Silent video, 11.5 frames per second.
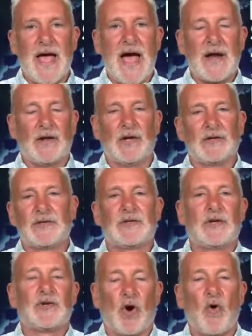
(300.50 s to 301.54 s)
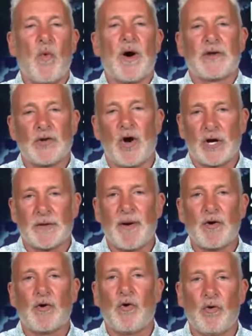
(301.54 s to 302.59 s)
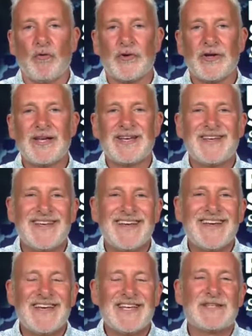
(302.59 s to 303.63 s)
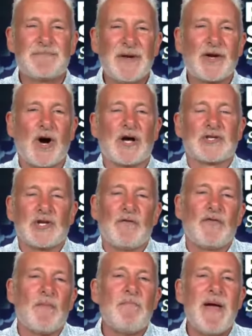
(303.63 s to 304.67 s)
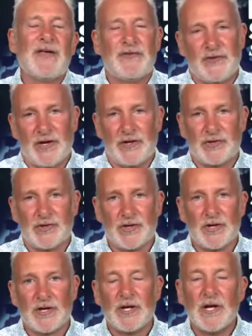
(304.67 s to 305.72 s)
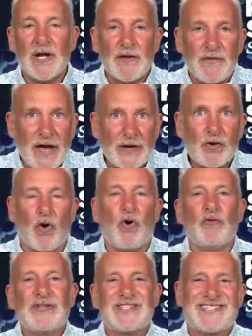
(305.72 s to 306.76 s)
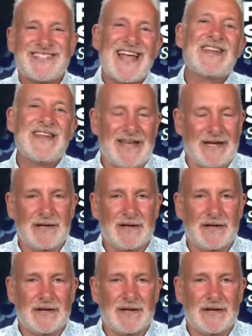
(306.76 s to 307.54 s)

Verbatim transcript: analysts don't want to talk about gold is because of the message that gold is sending.